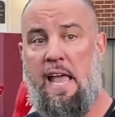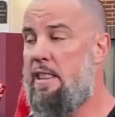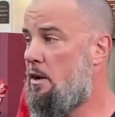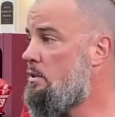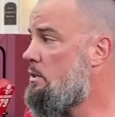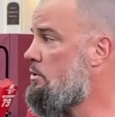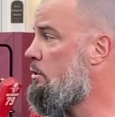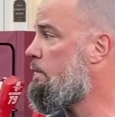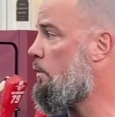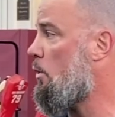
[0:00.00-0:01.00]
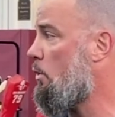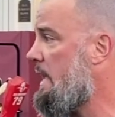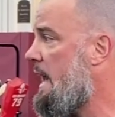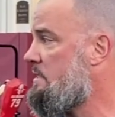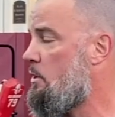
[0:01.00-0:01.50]
And then also, too, for old
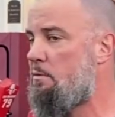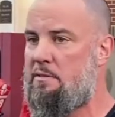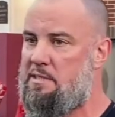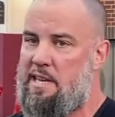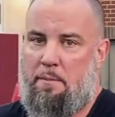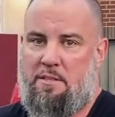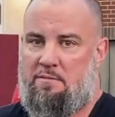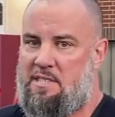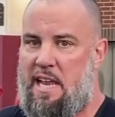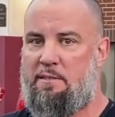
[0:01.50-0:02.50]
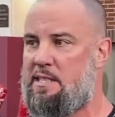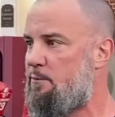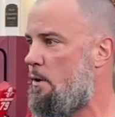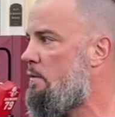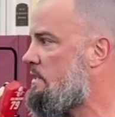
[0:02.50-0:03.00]
guys, you know, the same, same since
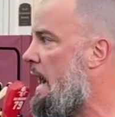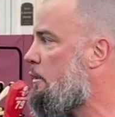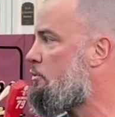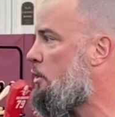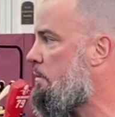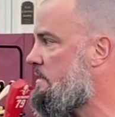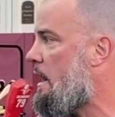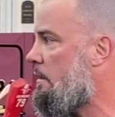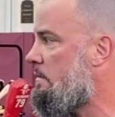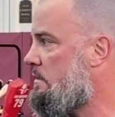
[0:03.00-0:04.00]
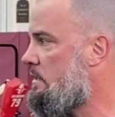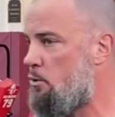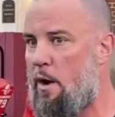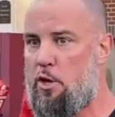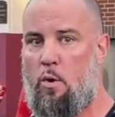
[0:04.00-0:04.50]
forever is iron sharpens iron. It's
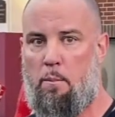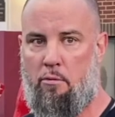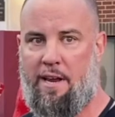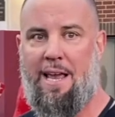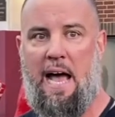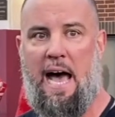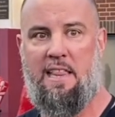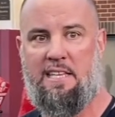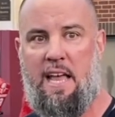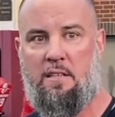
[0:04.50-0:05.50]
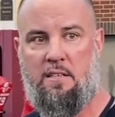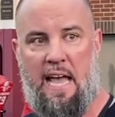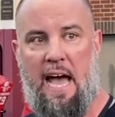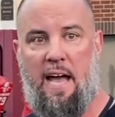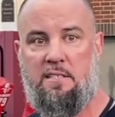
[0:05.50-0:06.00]
great. You want to bring in highly talented
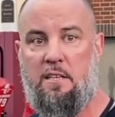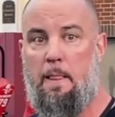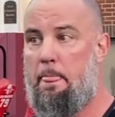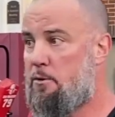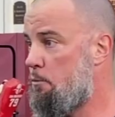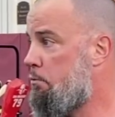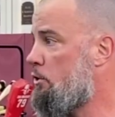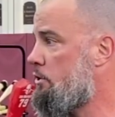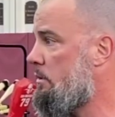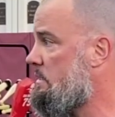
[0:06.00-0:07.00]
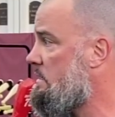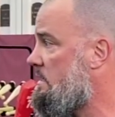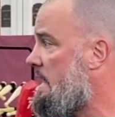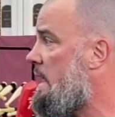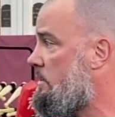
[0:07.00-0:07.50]
guys to push your
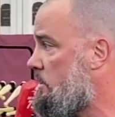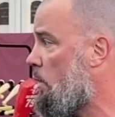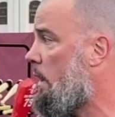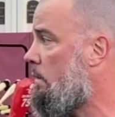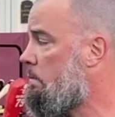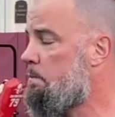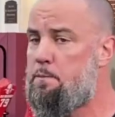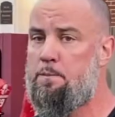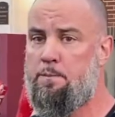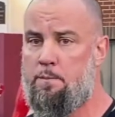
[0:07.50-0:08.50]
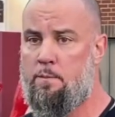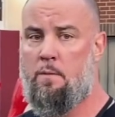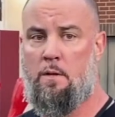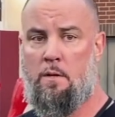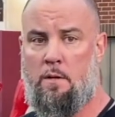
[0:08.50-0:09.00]
existing talent as well.
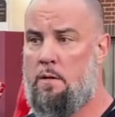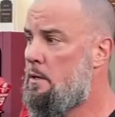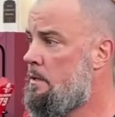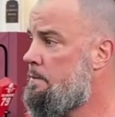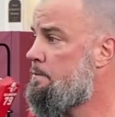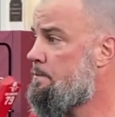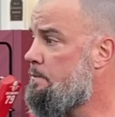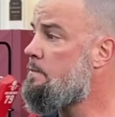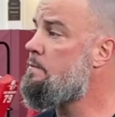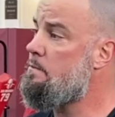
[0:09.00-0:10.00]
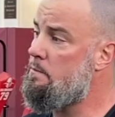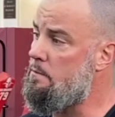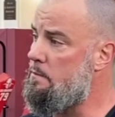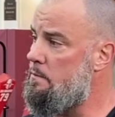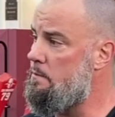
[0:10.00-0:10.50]
And then on the other side, all
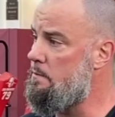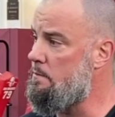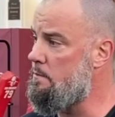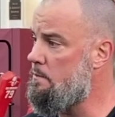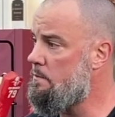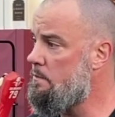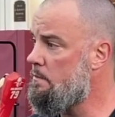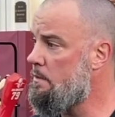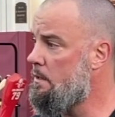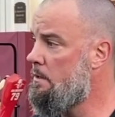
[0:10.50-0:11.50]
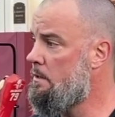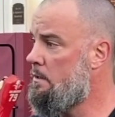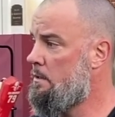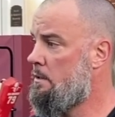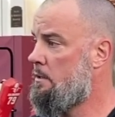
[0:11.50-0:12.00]
uh, Wiles out uh,
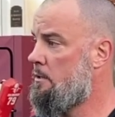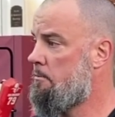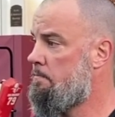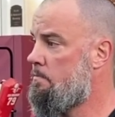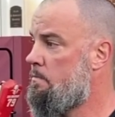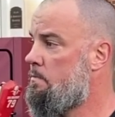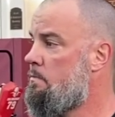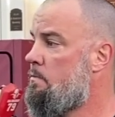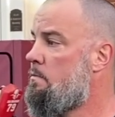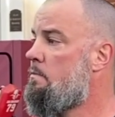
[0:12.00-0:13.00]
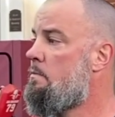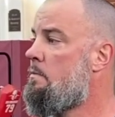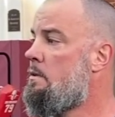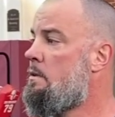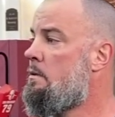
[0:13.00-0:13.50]
there, what does he do for you over there in the
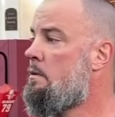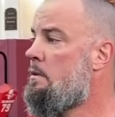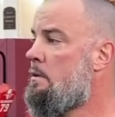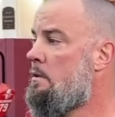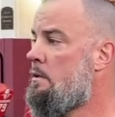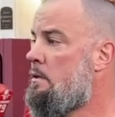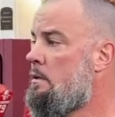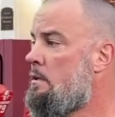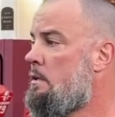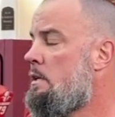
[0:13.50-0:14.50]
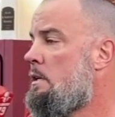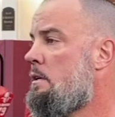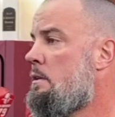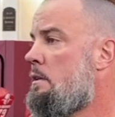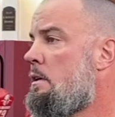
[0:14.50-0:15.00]
weight room? You have a guy like that in there. What
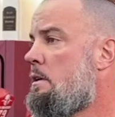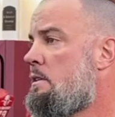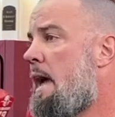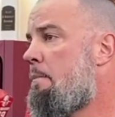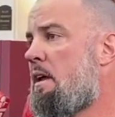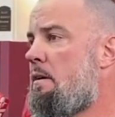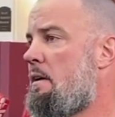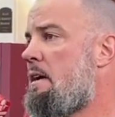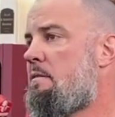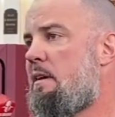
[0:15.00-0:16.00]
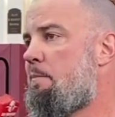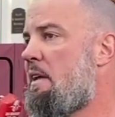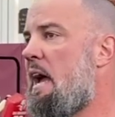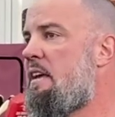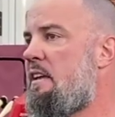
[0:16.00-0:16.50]
does he do for you? Yeah, I mean, I
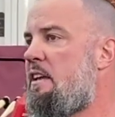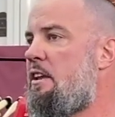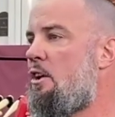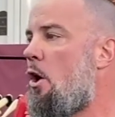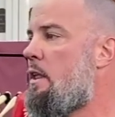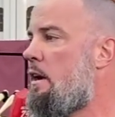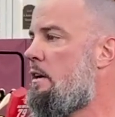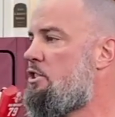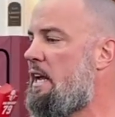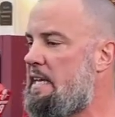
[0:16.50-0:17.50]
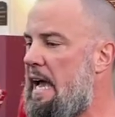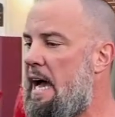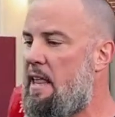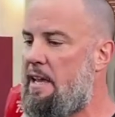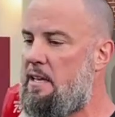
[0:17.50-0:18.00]
mean, in, in all areas, you got a guy
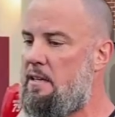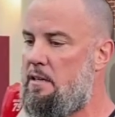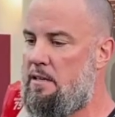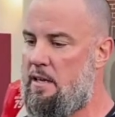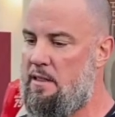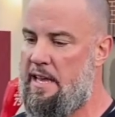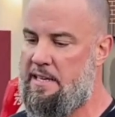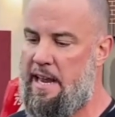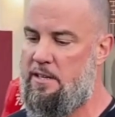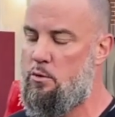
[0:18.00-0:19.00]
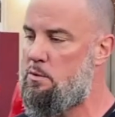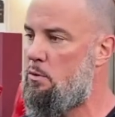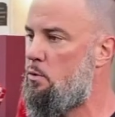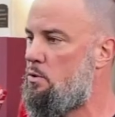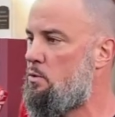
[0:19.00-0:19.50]
like like Caden, who's,
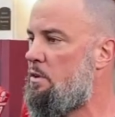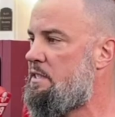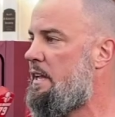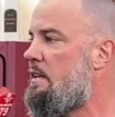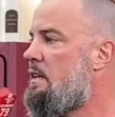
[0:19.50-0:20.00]
who's once again